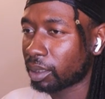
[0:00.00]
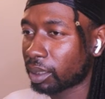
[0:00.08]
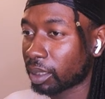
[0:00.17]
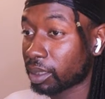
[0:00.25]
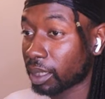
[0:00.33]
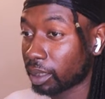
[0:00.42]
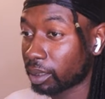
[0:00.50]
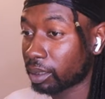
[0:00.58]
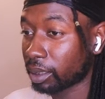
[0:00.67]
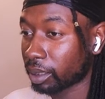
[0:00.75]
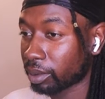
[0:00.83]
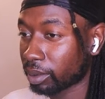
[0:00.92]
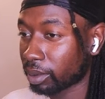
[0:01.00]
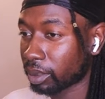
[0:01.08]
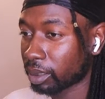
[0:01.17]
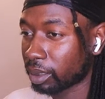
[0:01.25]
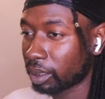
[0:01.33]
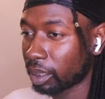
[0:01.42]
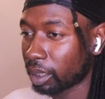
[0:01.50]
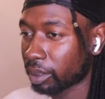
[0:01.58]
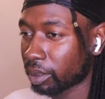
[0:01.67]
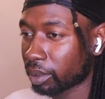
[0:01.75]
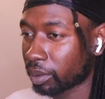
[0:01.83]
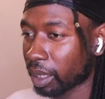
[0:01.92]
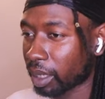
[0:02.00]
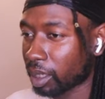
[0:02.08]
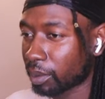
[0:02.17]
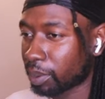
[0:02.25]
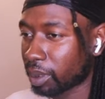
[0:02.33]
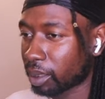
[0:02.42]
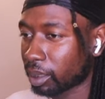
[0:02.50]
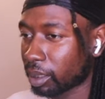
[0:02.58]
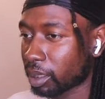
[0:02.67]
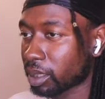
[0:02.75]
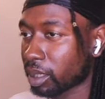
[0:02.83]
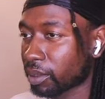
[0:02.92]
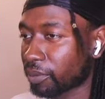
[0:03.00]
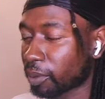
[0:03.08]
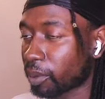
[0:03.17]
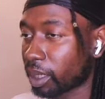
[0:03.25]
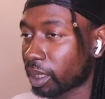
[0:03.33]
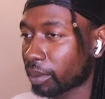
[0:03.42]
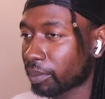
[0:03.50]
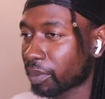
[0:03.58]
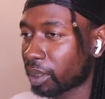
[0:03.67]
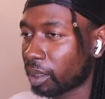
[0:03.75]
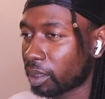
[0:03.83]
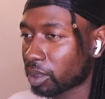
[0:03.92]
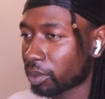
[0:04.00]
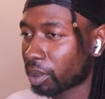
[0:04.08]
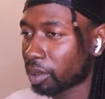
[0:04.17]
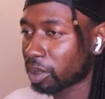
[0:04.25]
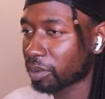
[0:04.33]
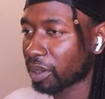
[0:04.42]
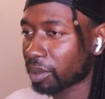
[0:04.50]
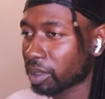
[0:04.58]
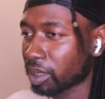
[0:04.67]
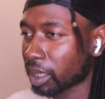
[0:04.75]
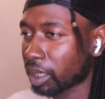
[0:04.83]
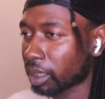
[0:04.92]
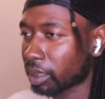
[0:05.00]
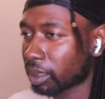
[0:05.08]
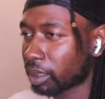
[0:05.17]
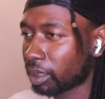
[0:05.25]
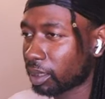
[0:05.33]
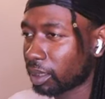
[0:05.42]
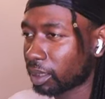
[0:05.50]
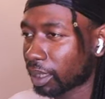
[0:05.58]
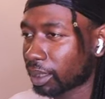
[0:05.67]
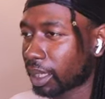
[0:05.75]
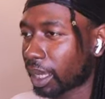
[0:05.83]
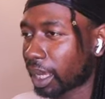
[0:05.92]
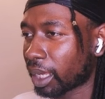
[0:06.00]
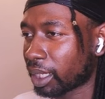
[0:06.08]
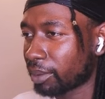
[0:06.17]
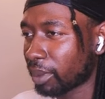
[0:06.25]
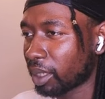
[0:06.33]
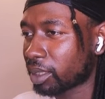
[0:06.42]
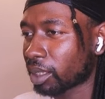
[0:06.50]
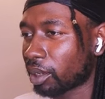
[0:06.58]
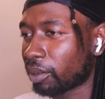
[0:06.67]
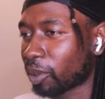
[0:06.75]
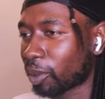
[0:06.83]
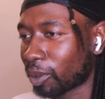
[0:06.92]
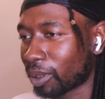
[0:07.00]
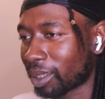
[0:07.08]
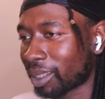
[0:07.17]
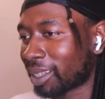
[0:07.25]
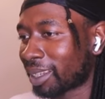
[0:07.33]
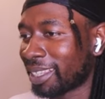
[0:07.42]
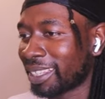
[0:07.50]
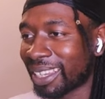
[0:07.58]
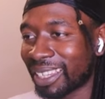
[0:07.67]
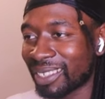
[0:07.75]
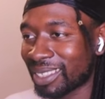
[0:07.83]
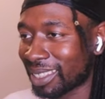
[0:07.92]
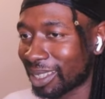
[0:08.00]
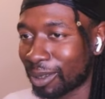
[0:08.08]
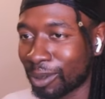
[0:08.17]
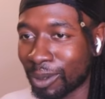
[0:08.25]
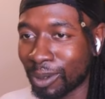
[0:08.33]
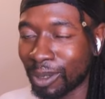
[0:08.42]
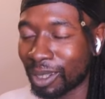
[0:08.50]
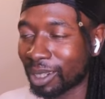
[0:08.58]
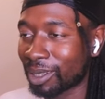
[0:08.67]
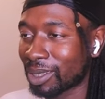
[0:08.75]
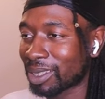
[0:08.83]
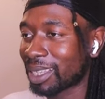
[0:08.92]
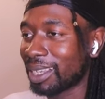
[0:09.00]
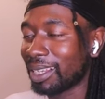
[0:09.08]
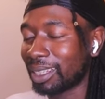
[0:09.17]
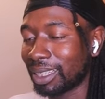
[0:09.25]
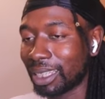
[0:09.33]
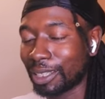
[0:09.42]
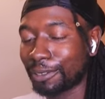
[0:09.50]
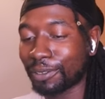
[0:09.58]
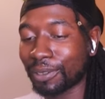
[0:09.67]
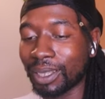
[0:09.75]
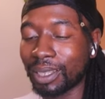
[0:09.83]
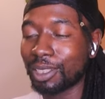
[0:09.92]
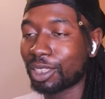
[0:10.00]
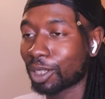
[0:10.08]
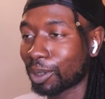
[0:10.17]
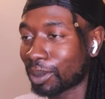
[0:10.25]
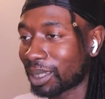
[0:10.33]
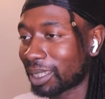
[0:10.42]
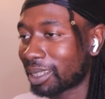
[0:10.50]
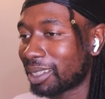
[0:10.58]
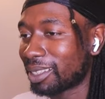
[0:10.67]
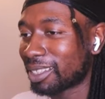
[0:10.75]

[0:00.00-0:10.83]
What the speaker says: They're tentails. I don't know how, but they're self-aware. So it goes without saying that they're enemies of Konoha. And yeah, you see all of those leaf jonin